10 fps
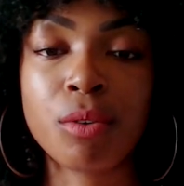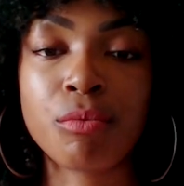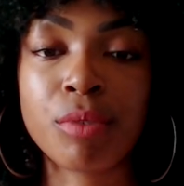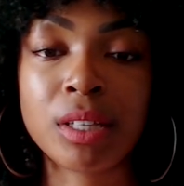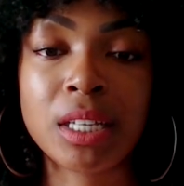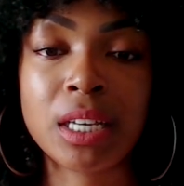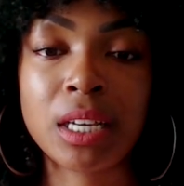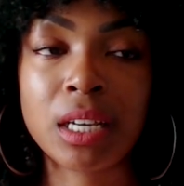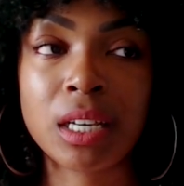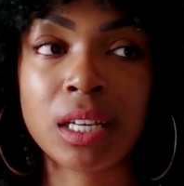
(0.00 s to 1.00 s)

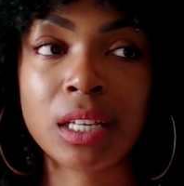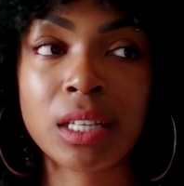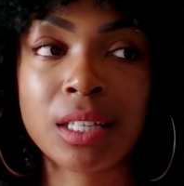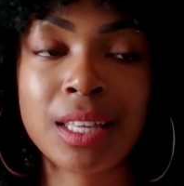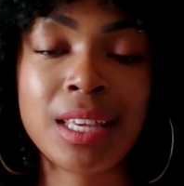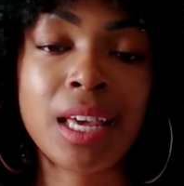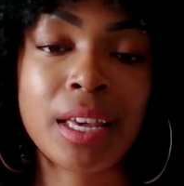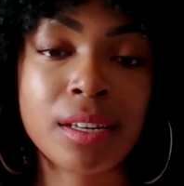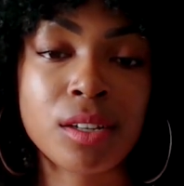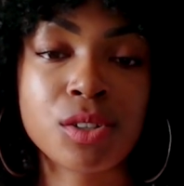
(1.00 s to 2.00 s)
really key
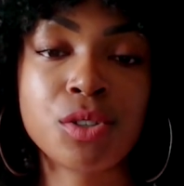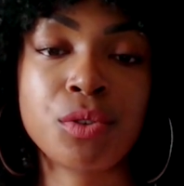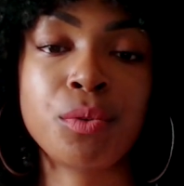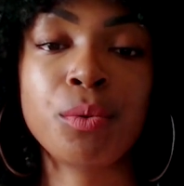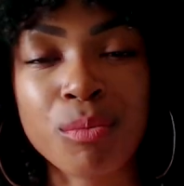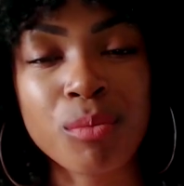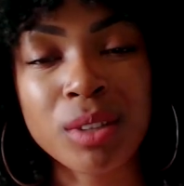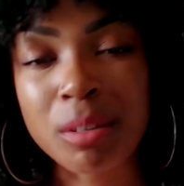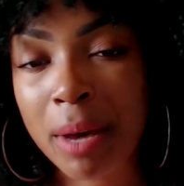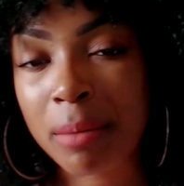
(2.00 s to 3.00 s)
into what
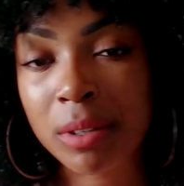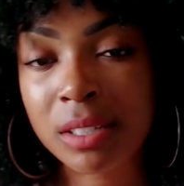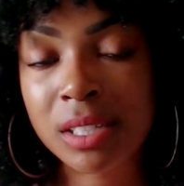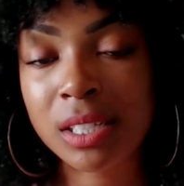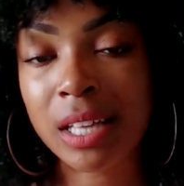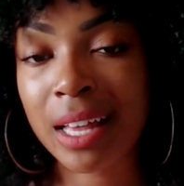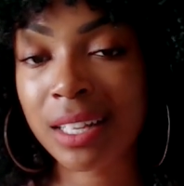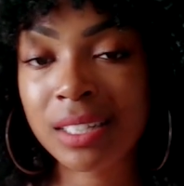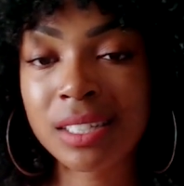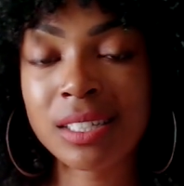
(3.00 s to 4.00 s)
the Bible
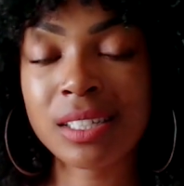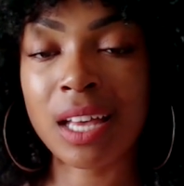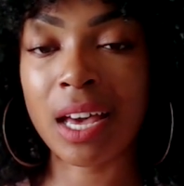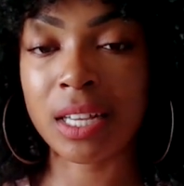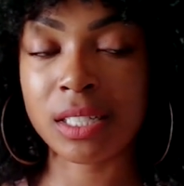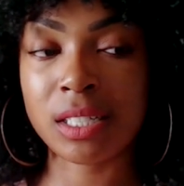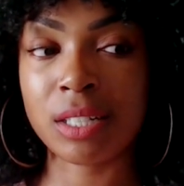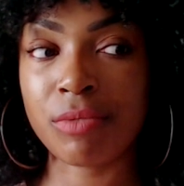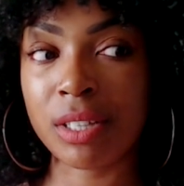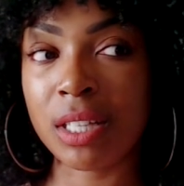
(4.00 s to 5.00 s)
says, and to
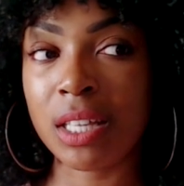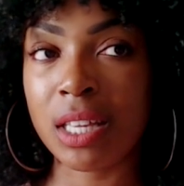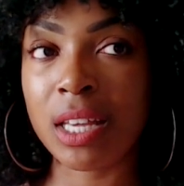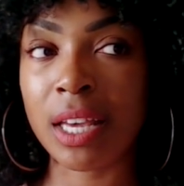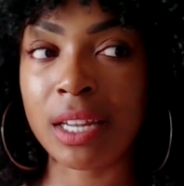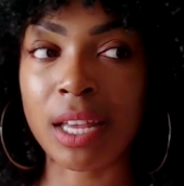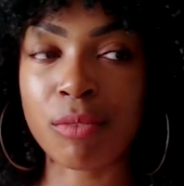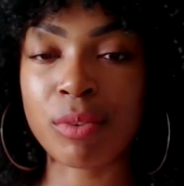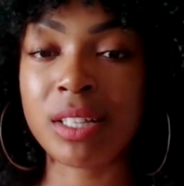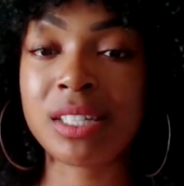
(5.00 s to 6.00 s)
really key in and
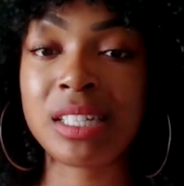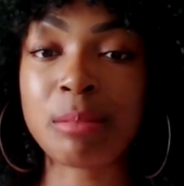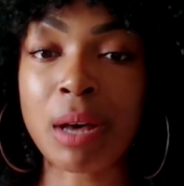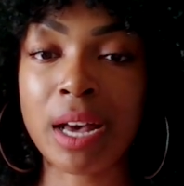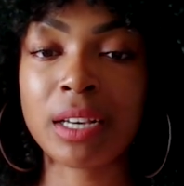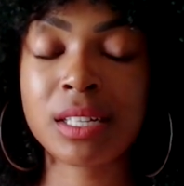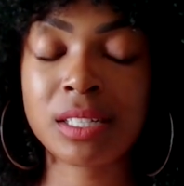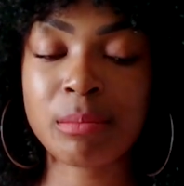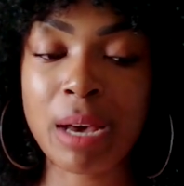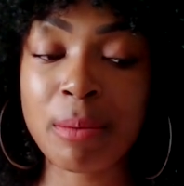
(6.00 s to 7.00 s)
really see behind, because
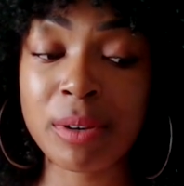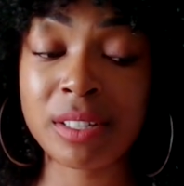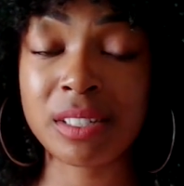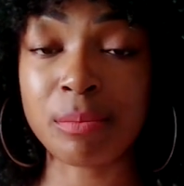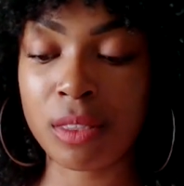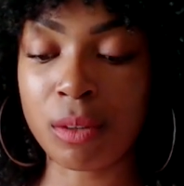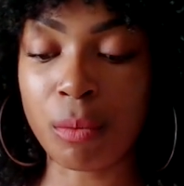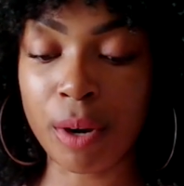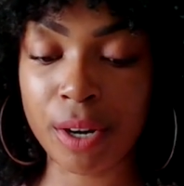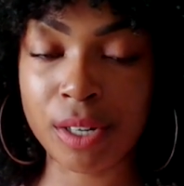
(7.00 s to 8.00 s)
the Bible is, the
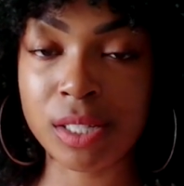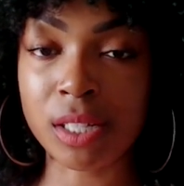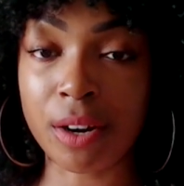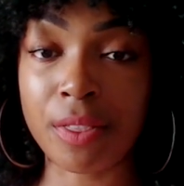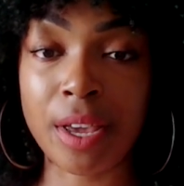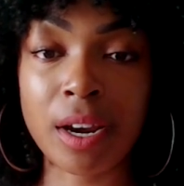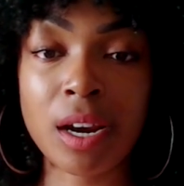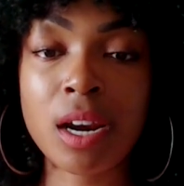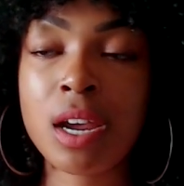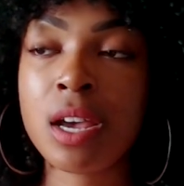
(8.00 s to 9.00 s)
words are
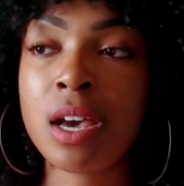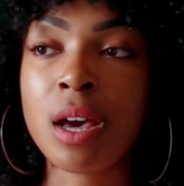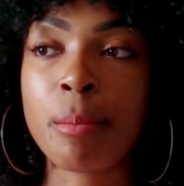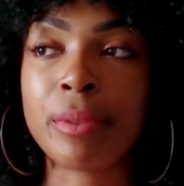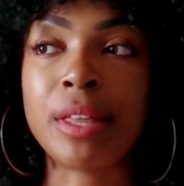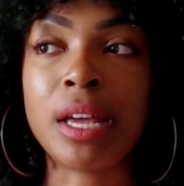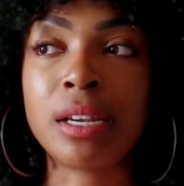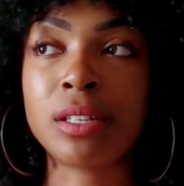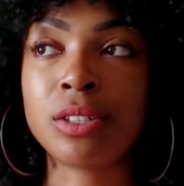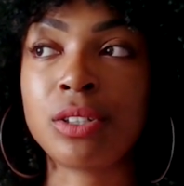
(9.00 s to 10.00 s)
there. But
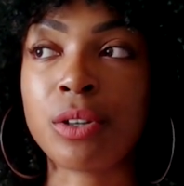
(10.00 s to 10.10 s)
then, you